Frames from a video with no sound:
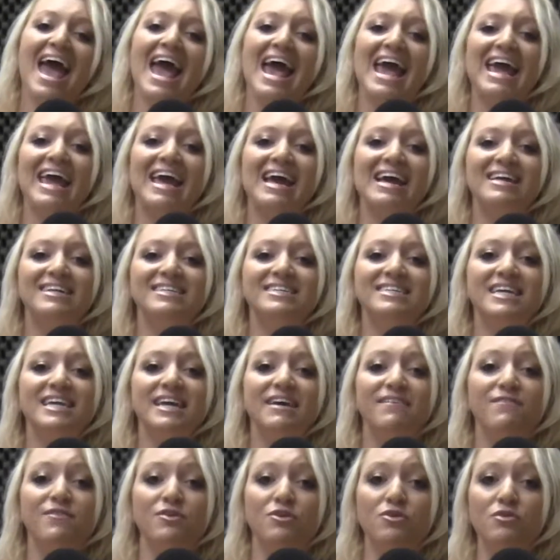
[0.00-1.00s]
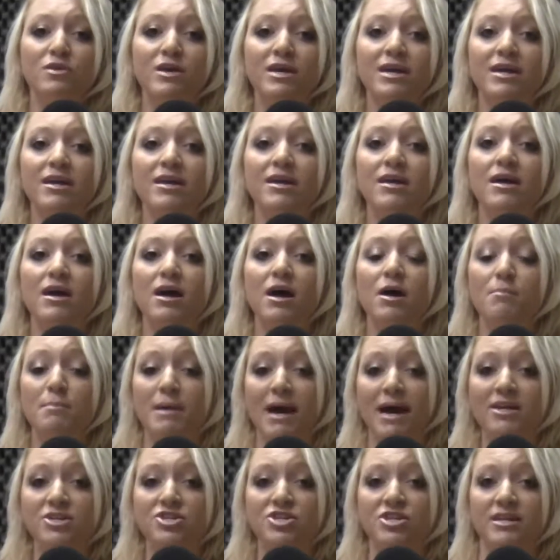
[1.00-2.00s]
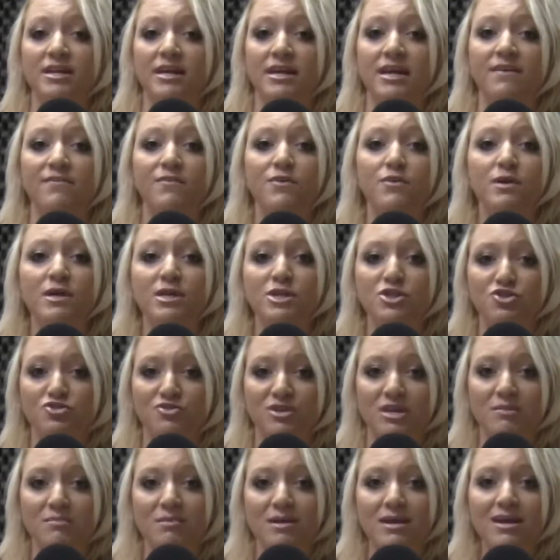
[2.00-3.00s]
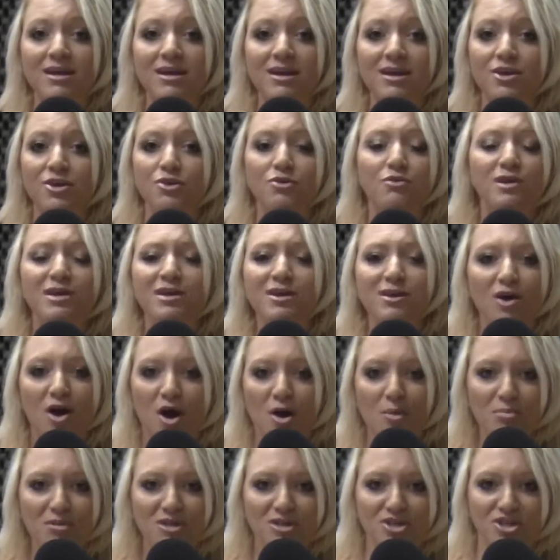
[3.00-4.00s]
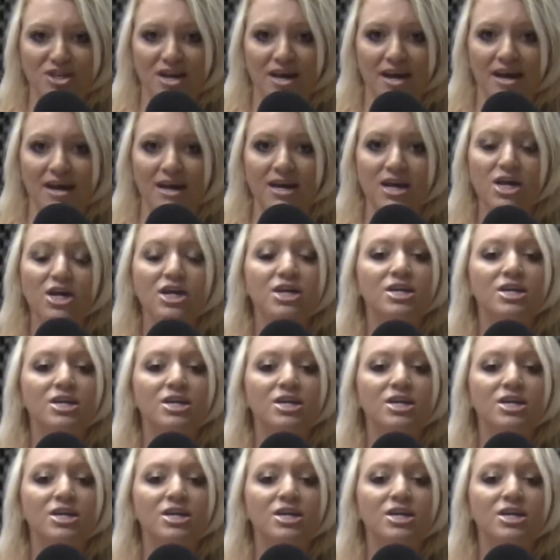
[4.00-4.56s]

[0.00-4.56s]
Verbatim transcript: And if you can imagine it, if you can dream it, you can accomplish it.